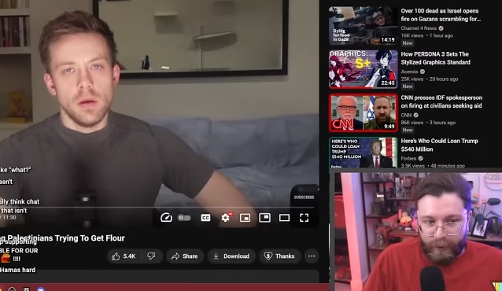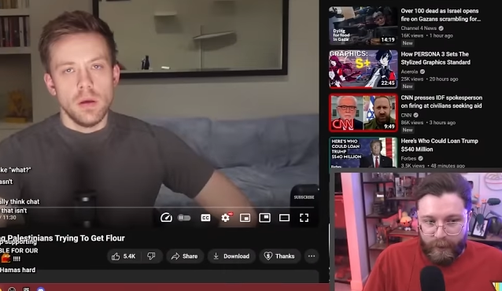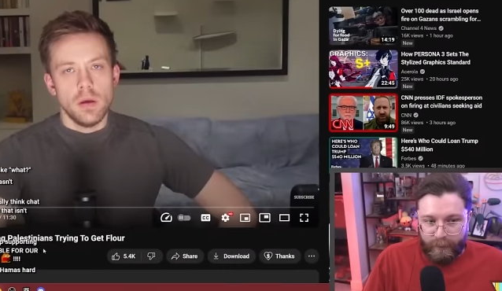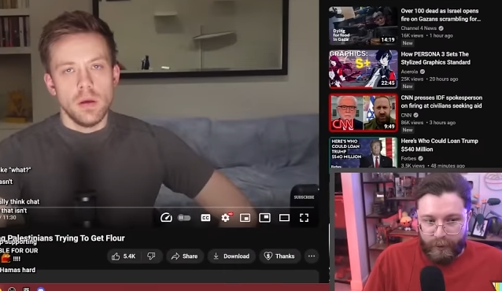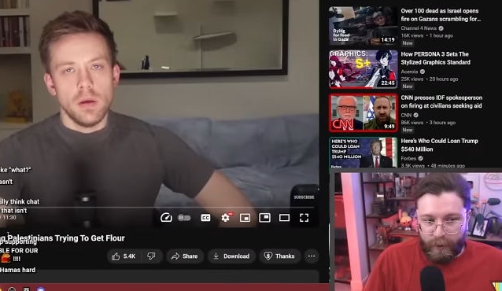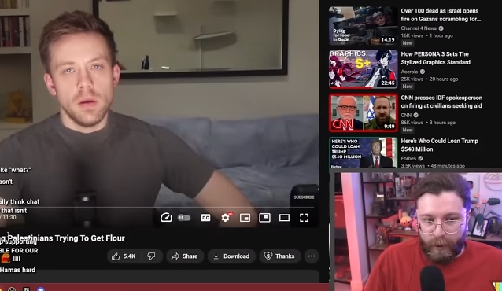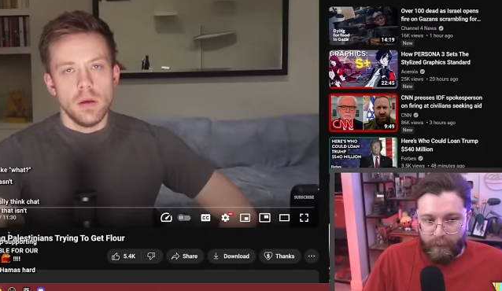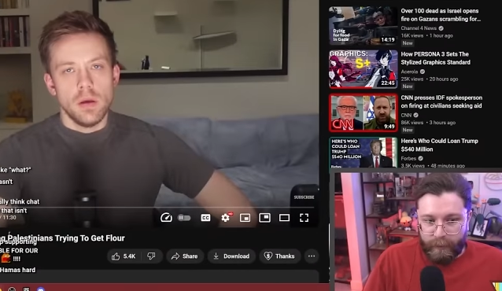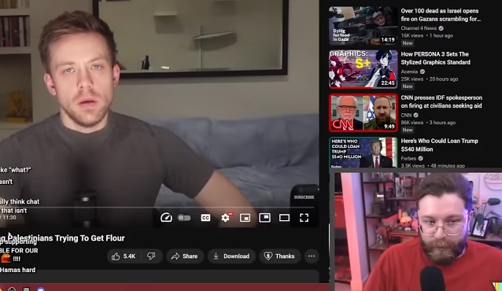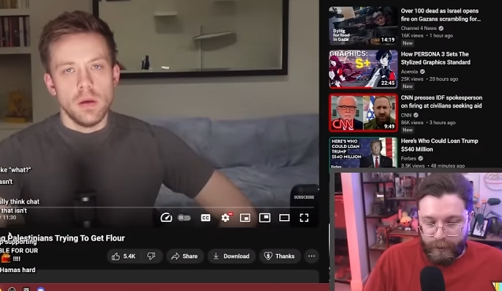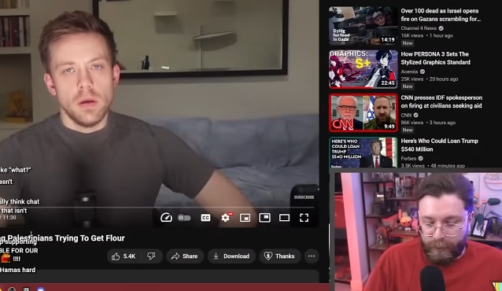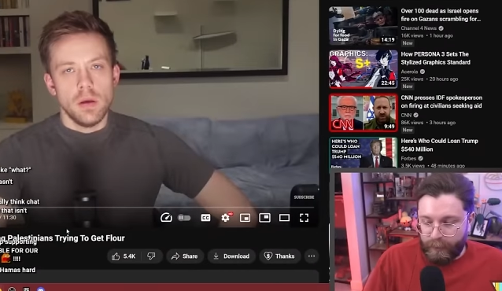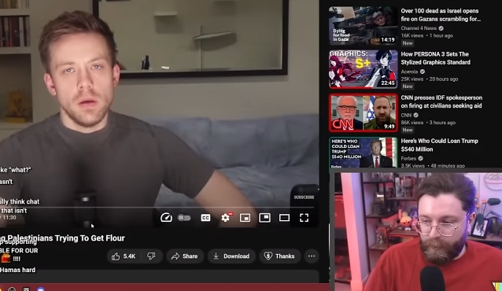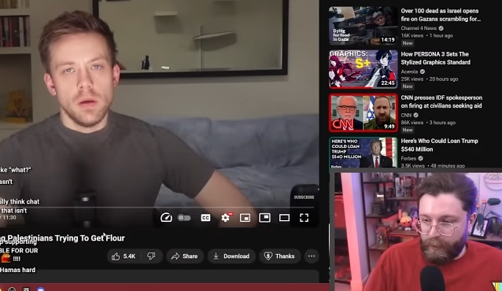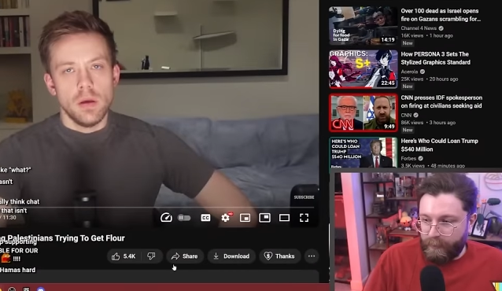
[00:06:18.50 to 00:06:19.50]
Speaker 1: I'm sure Owen
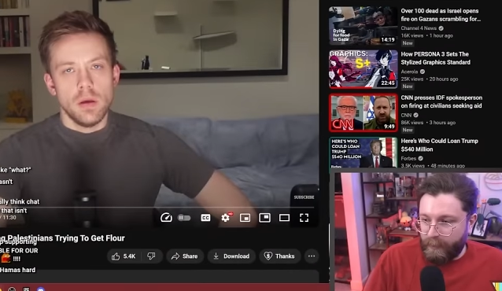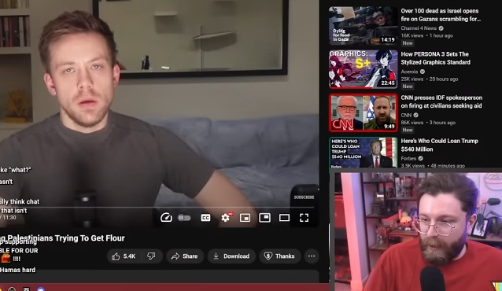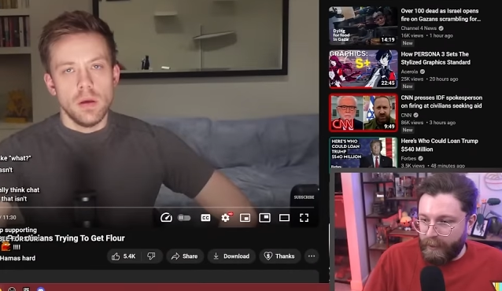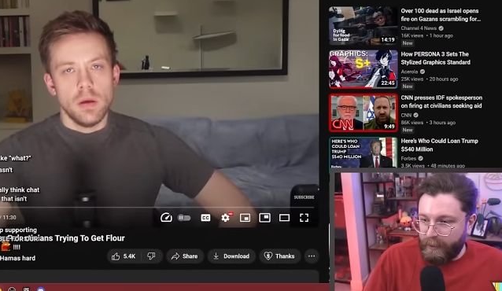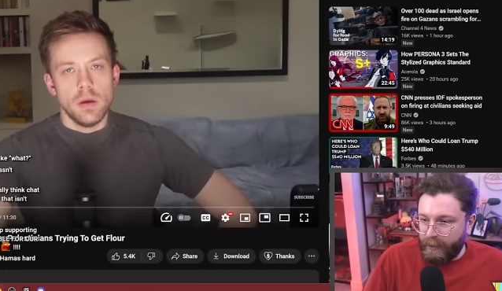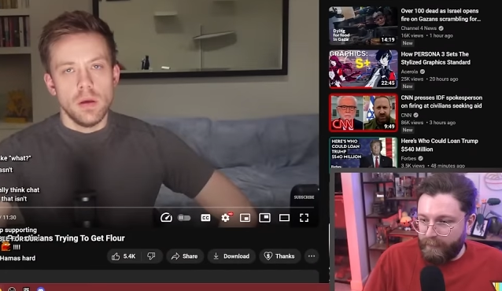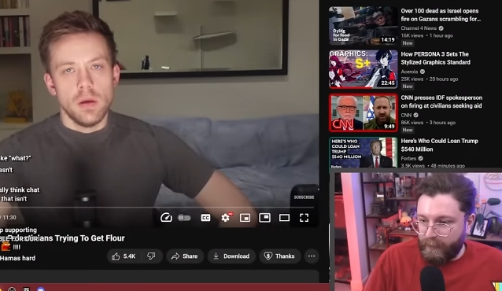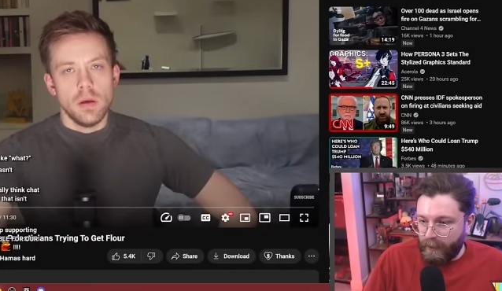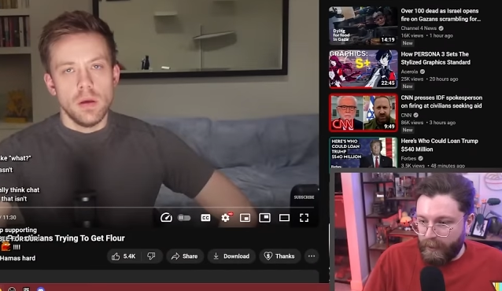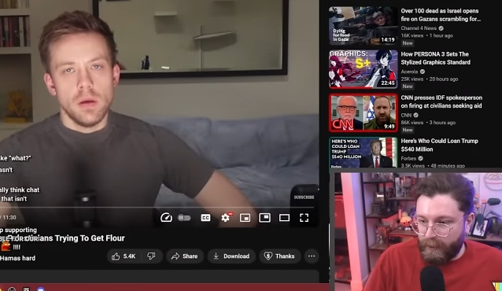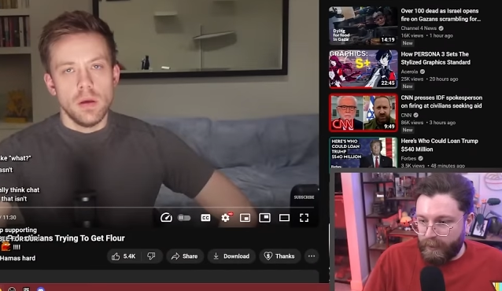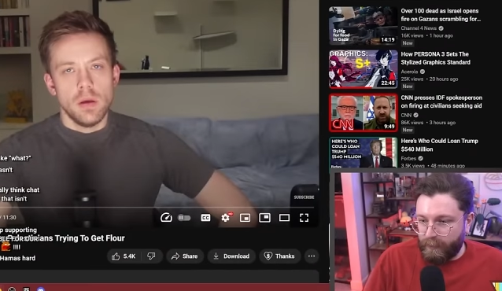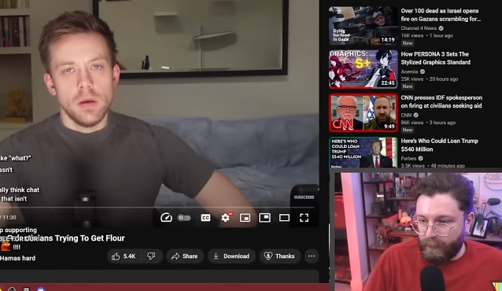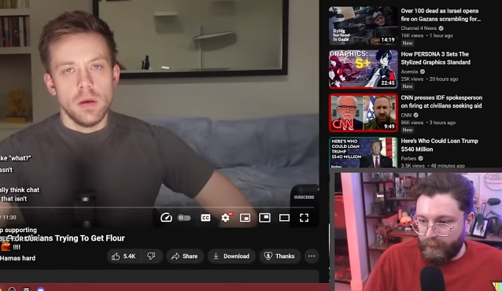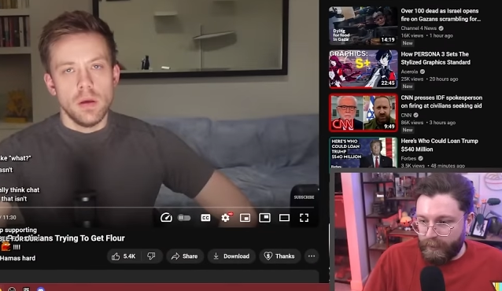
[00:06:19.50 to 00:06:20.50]
Jones wouldn't mind, given that it's
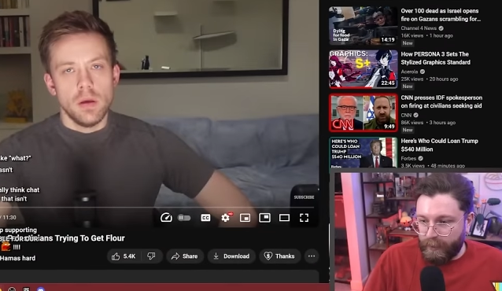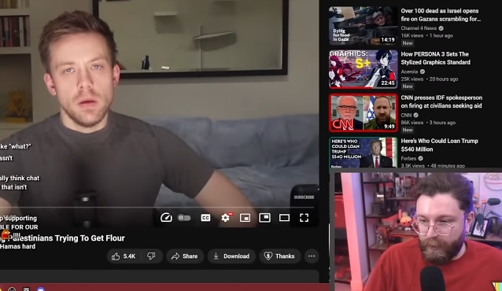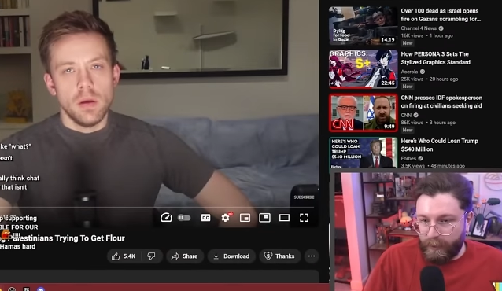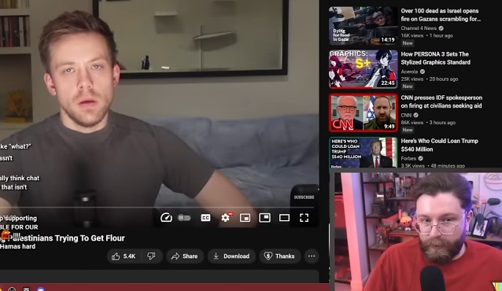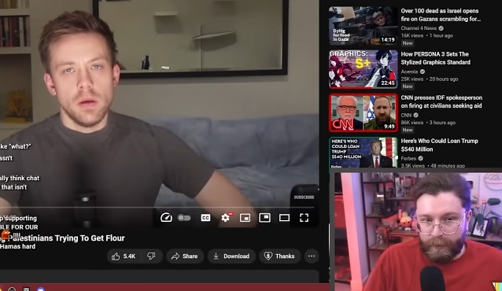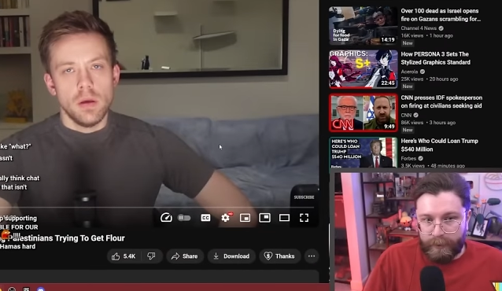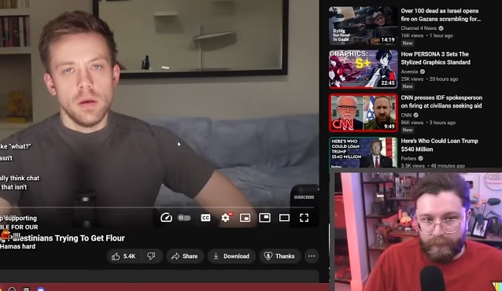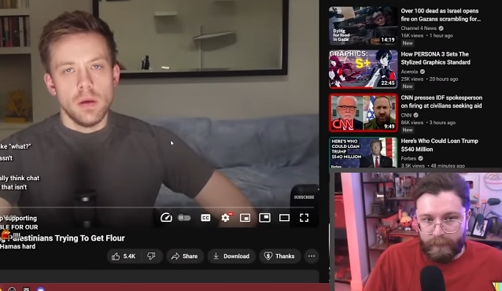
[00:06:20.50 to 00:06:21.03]
recent news.